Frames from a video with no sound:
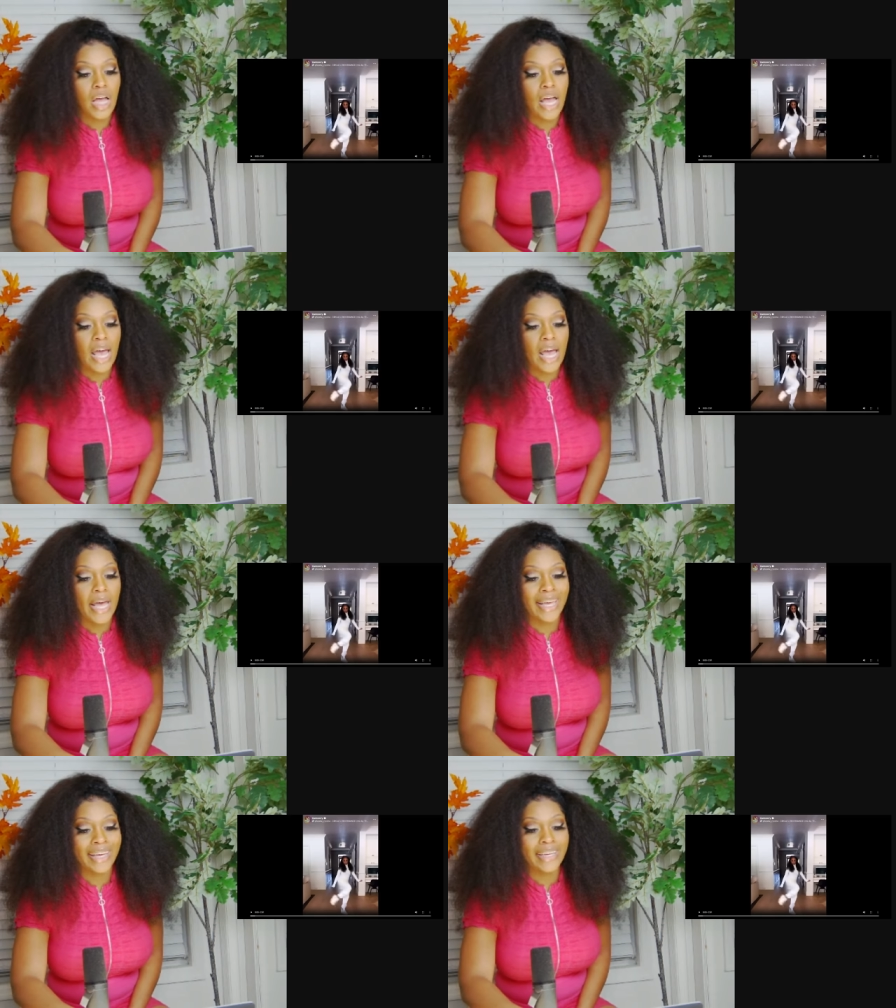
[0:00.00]

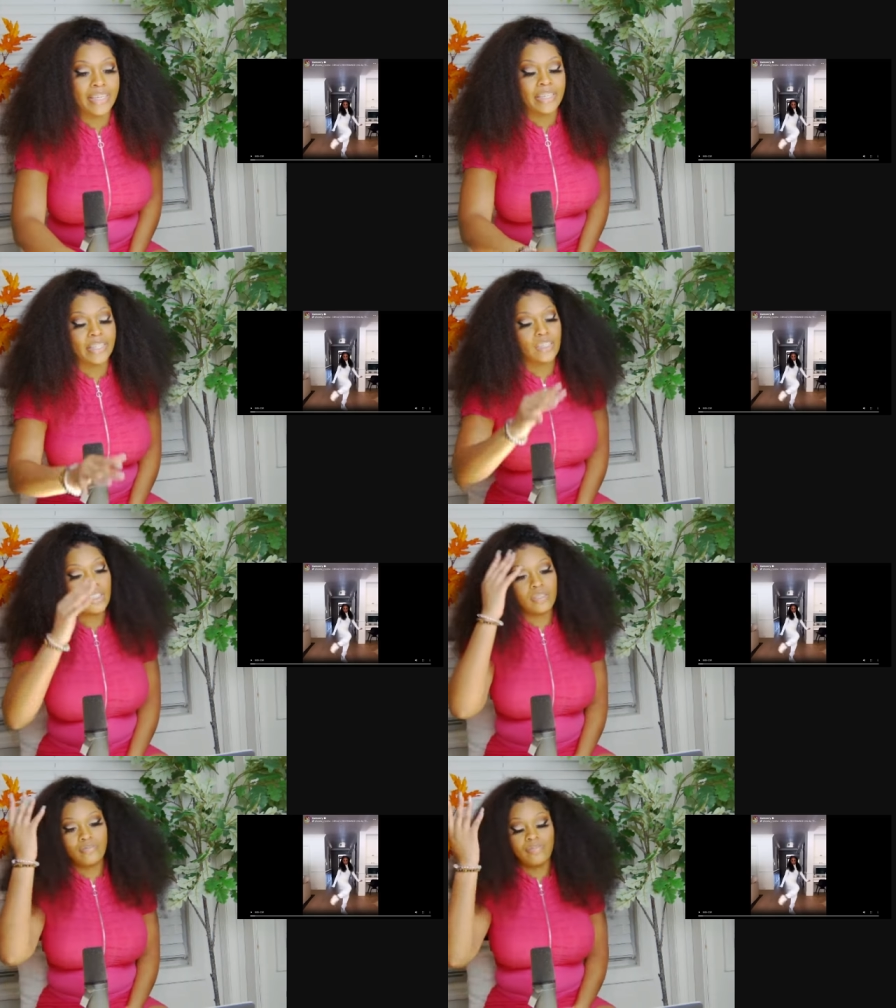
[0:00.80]
and
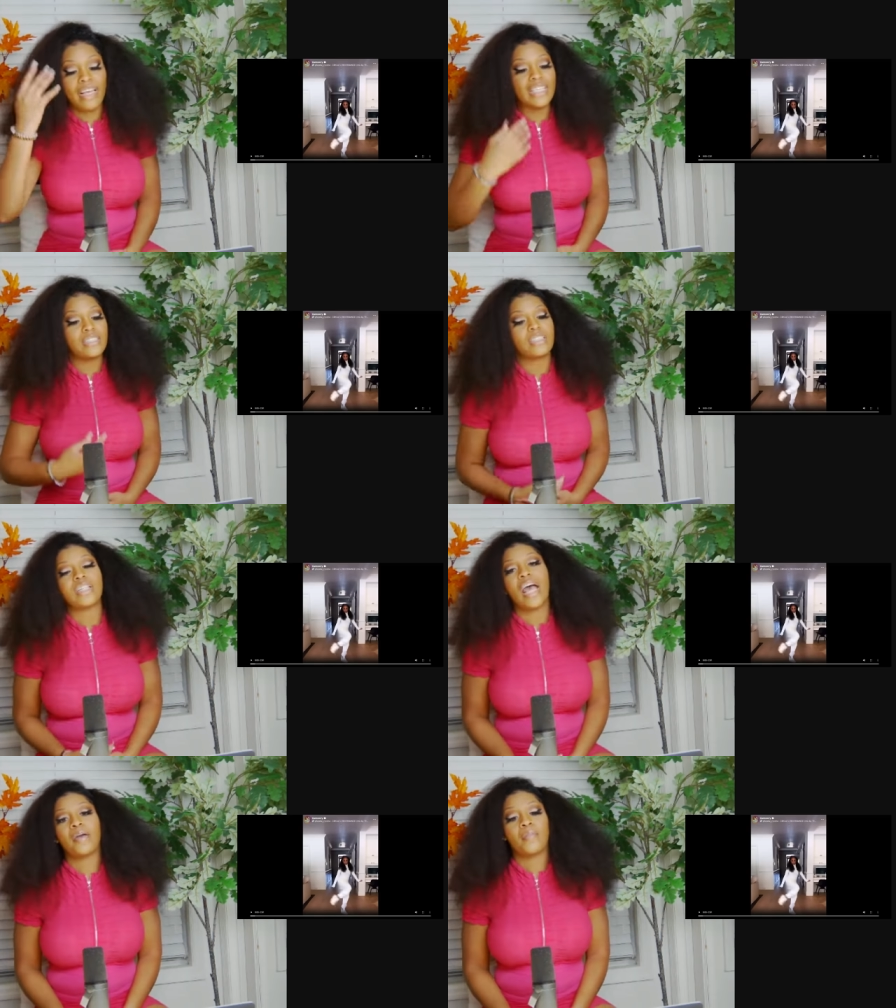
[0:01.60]
it's the
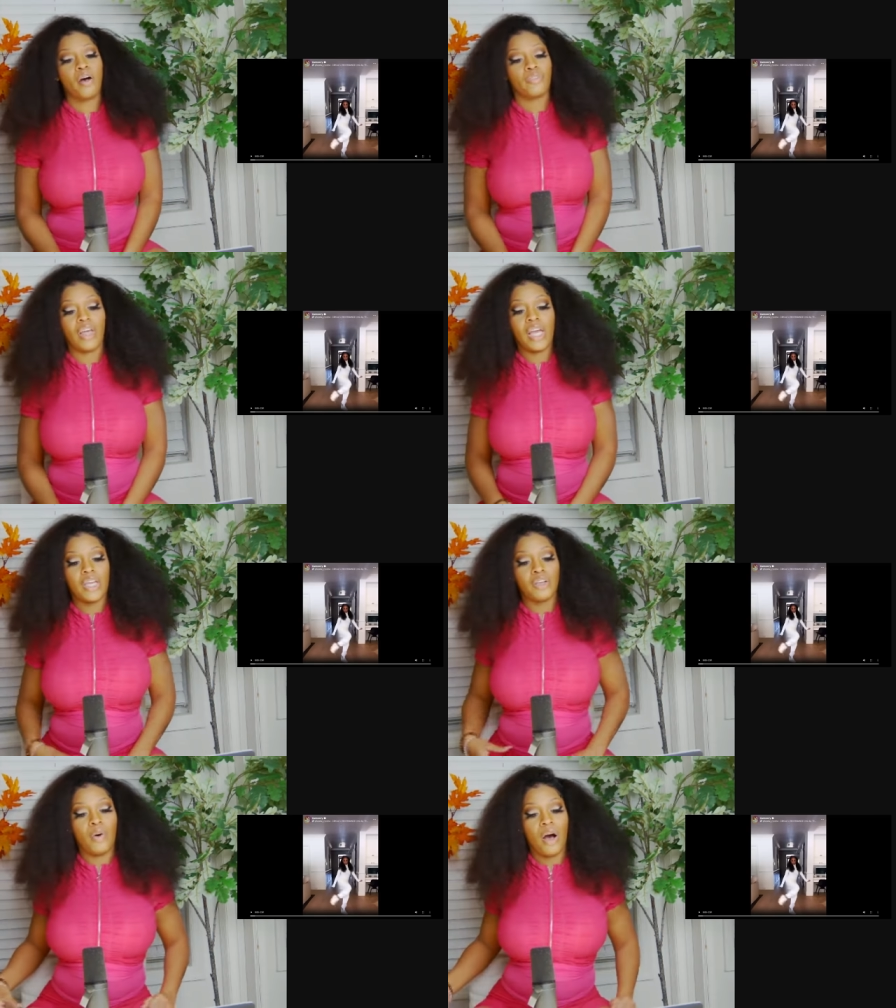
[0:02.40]
same old thing,
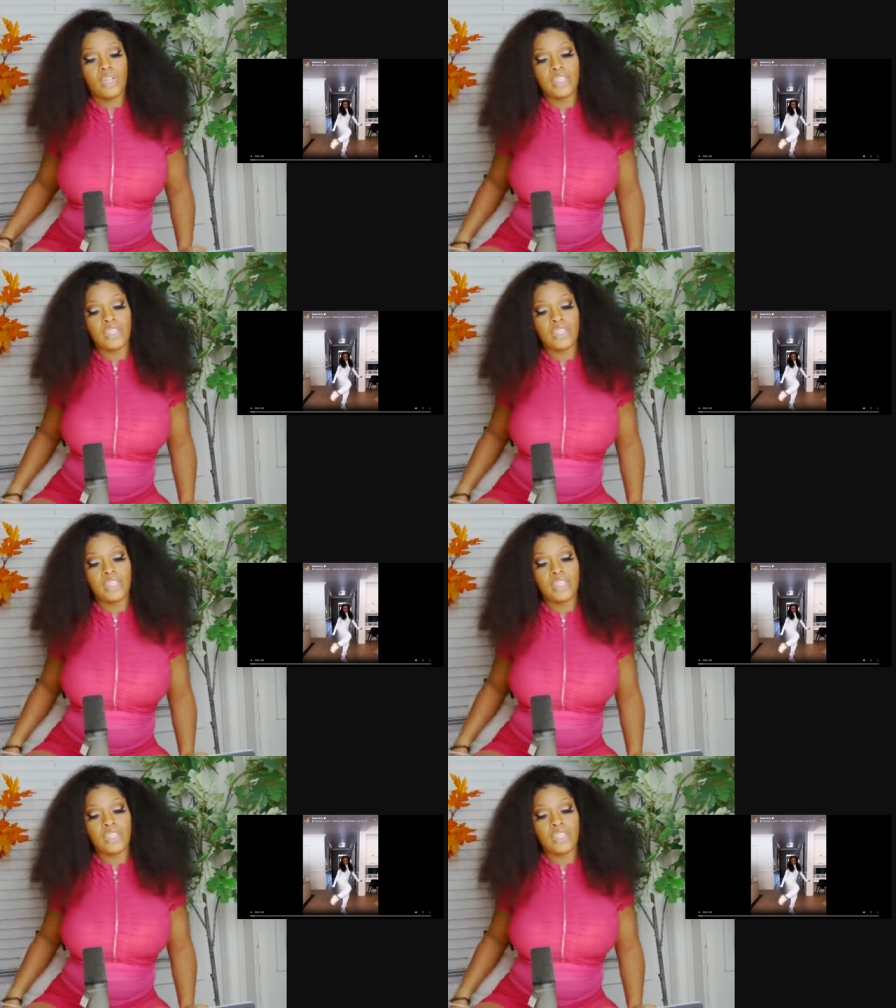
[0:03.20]
you all.